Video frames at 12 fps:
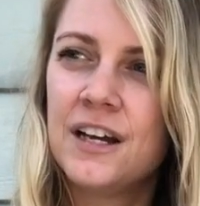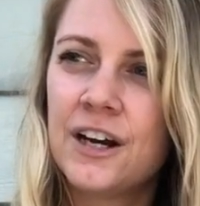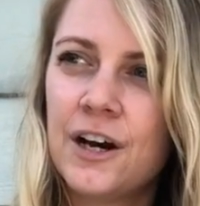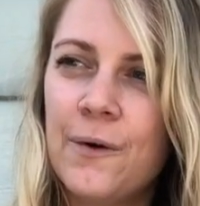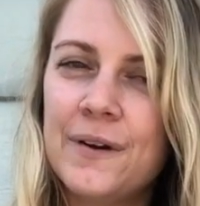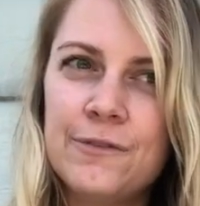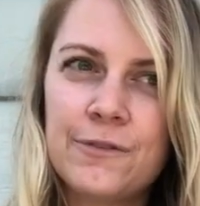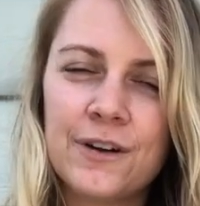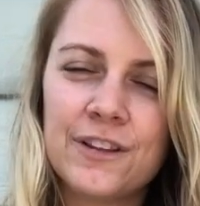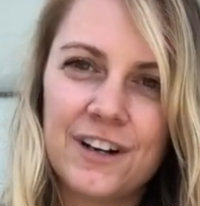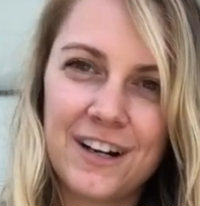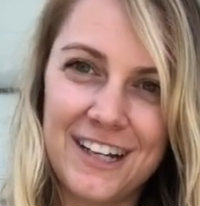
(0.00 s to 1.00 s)
going
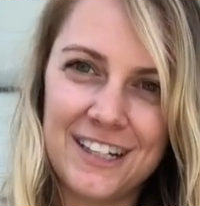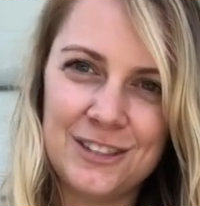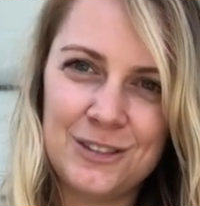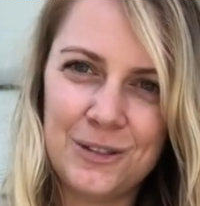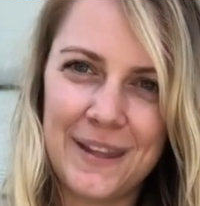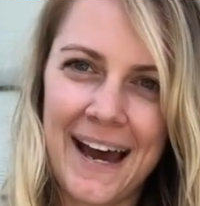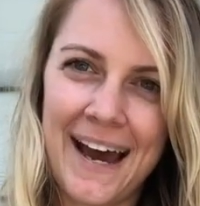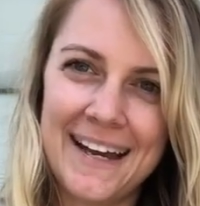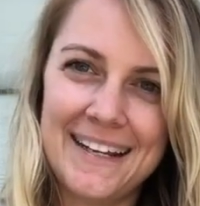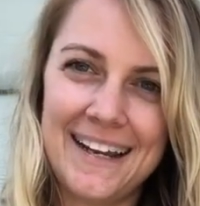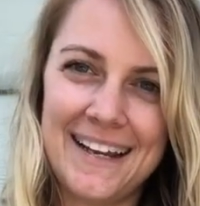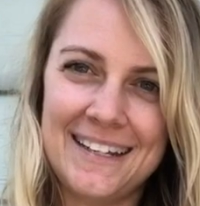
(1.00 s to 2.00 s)
further into that
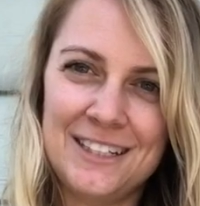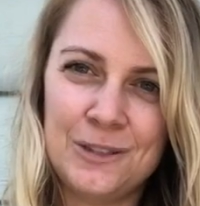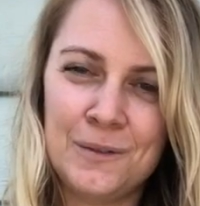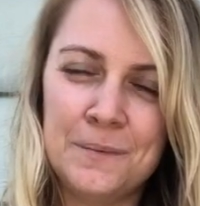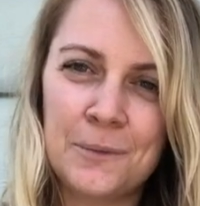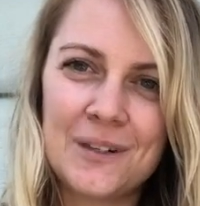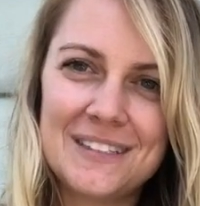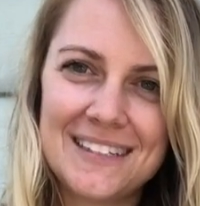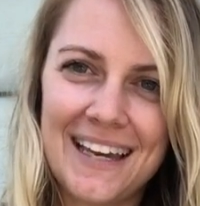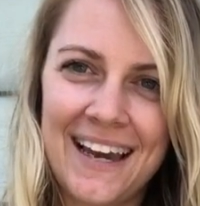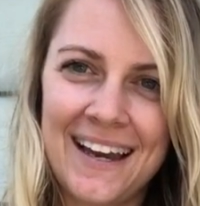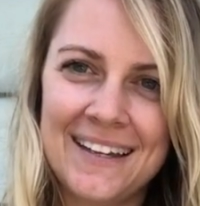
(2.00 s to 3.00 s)
and doing more
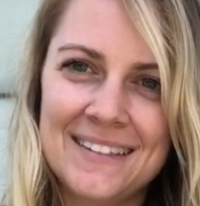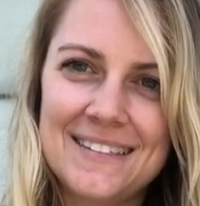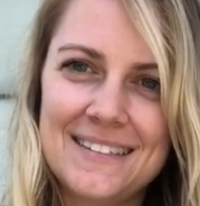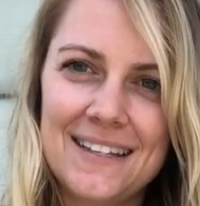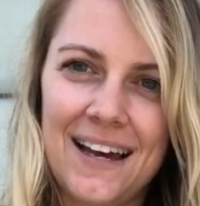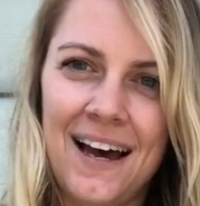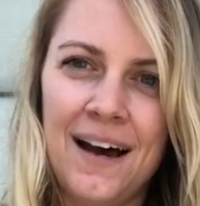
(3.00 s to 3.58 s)
scans,